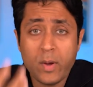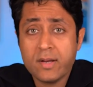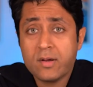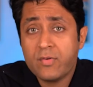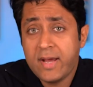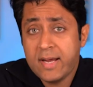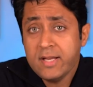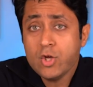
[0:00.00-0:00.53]
when
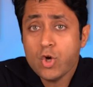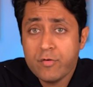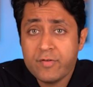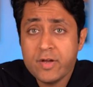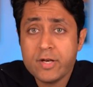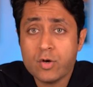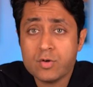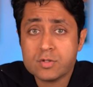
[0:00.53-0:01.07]
creating your
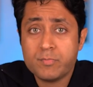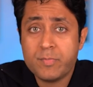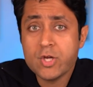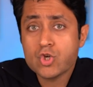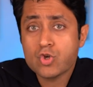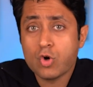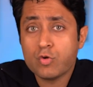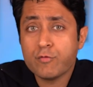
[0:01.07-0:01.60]
videos, be
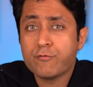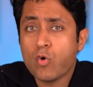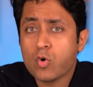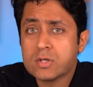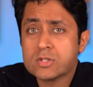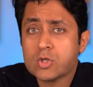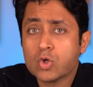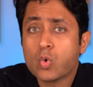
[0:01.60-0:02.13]
sure to
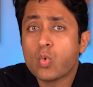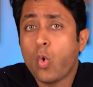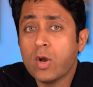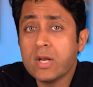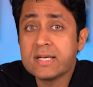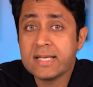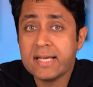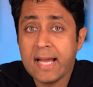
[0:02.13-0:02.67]
focus on
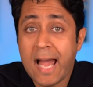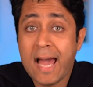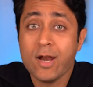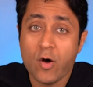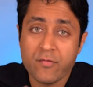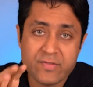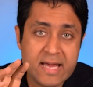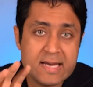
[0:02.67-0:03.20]
quality and
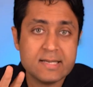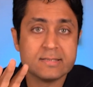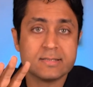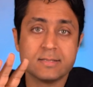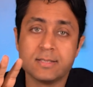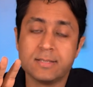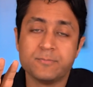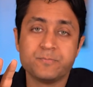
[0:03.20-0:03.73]

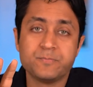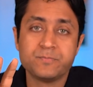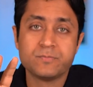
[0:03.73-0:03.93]
authenticity.